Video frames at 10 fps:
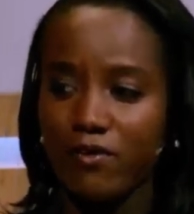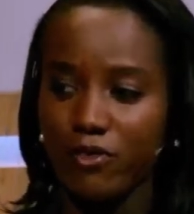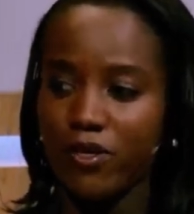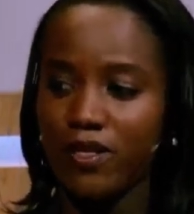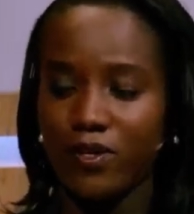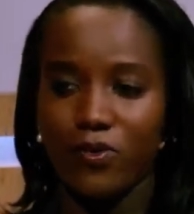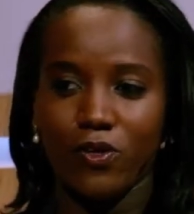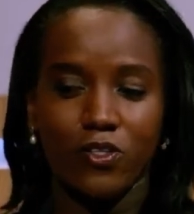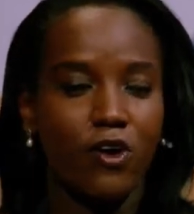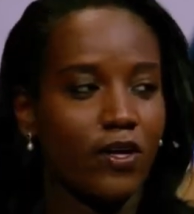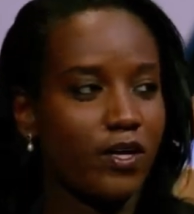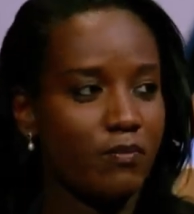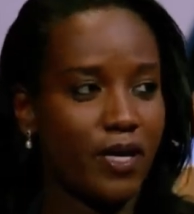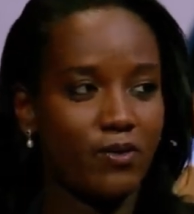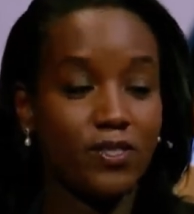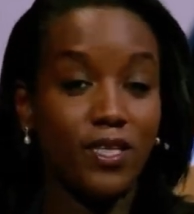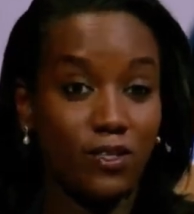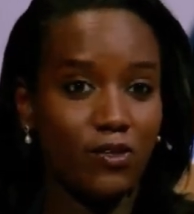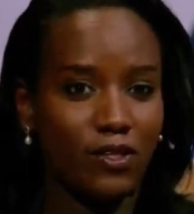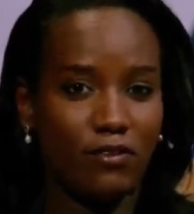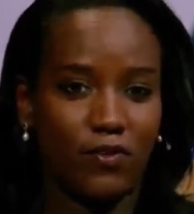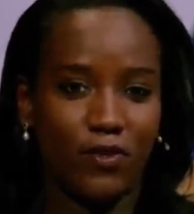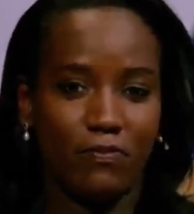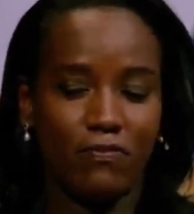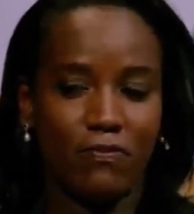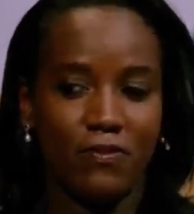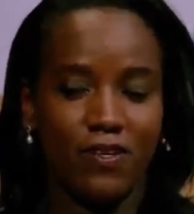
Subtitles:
everything you are talking about in your living room.